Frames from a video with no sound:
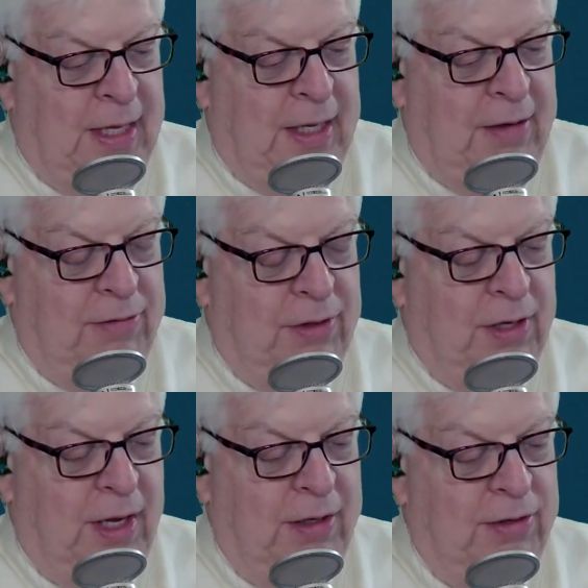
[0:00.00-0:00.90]
Here's a
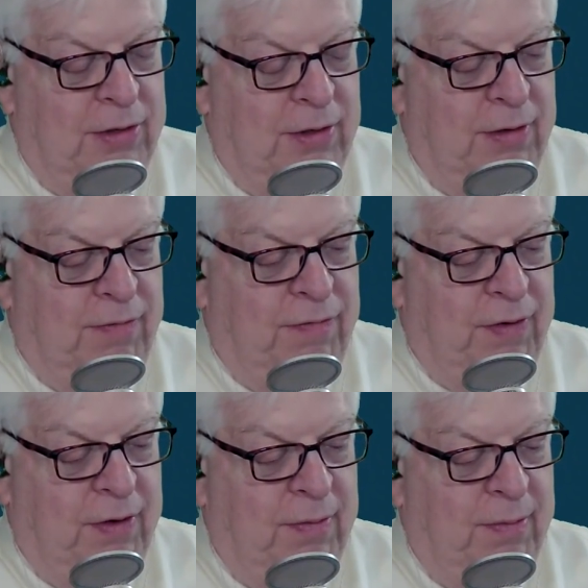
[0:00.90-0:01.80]
case
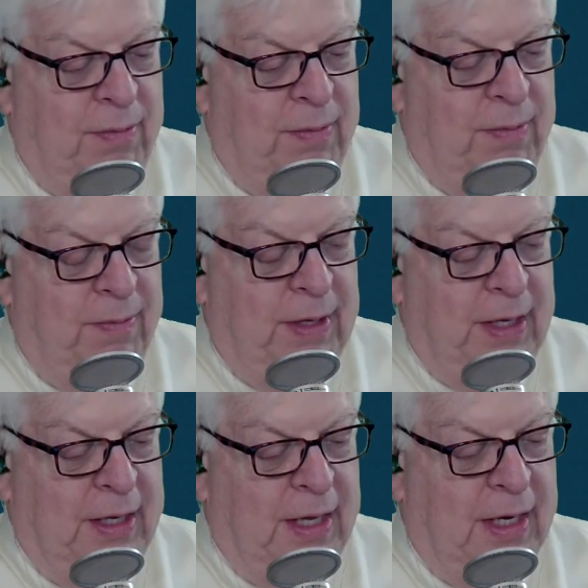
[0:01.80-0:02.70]
from a
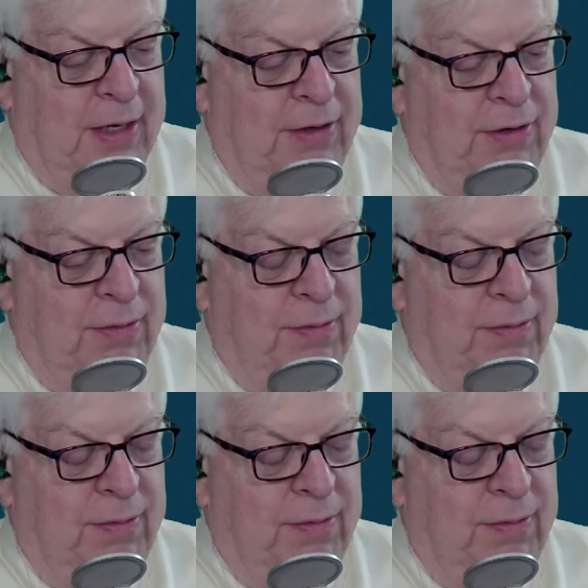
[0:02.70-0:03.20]
college